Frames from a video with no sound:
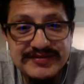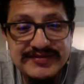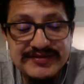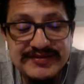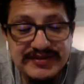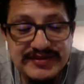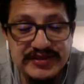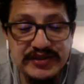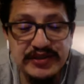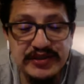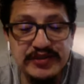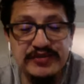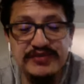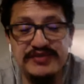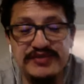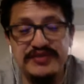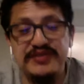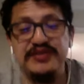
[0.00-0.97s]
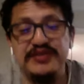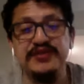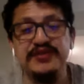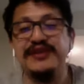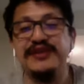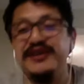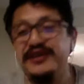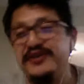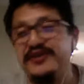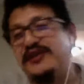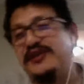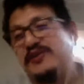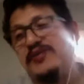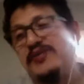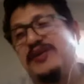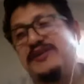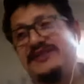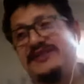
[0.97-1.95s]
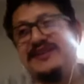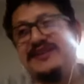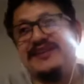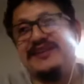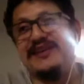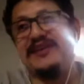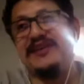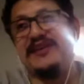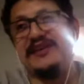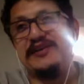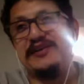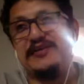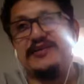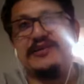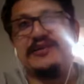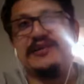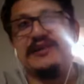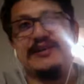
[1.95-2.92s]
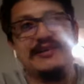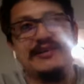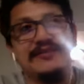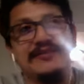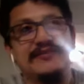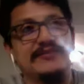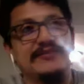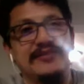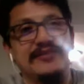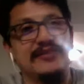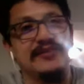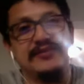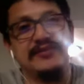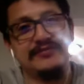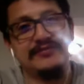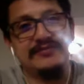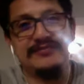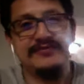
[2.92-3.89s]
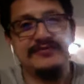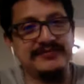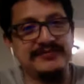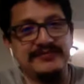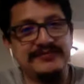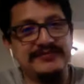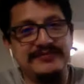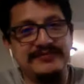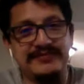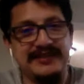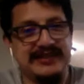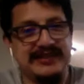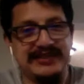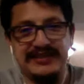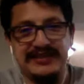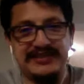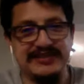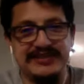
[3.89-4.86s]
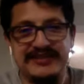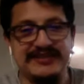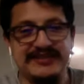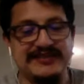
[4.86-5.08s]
So you literally walked in there and you were like, no, like it just